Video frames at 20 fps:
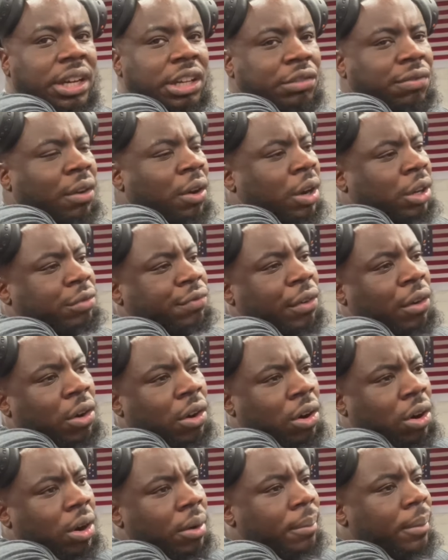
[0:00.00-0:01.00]
as far as
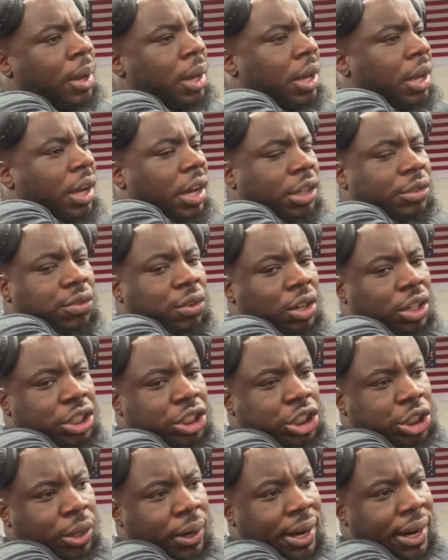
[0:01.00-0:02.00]
form, as far as
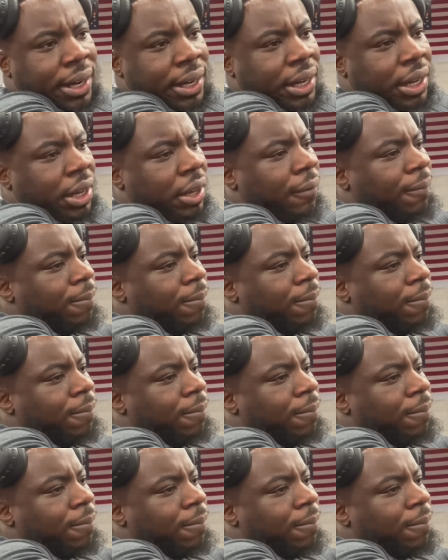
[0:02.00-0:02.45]
training,